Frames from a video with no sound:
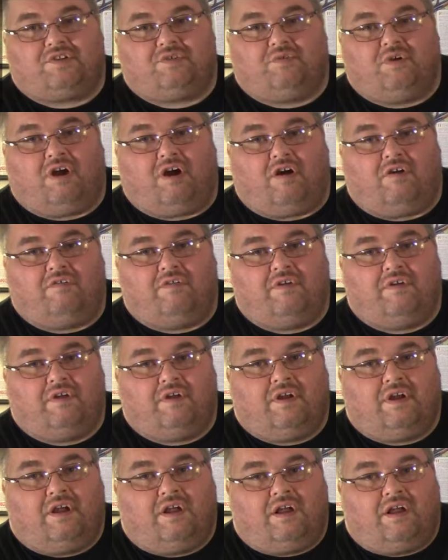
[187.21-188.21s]
12
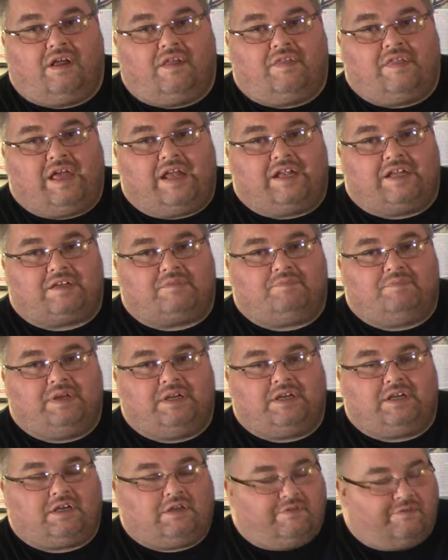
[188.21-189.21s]
that has
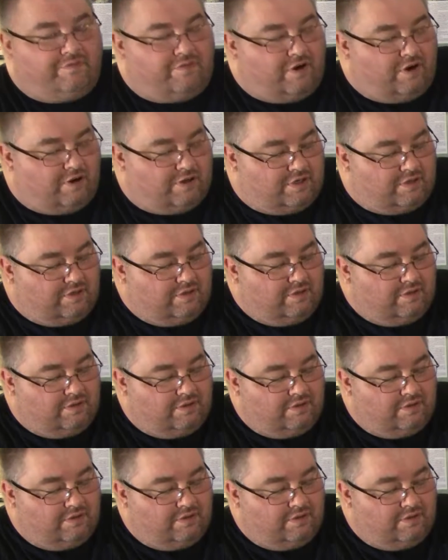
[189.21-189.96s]
been converted,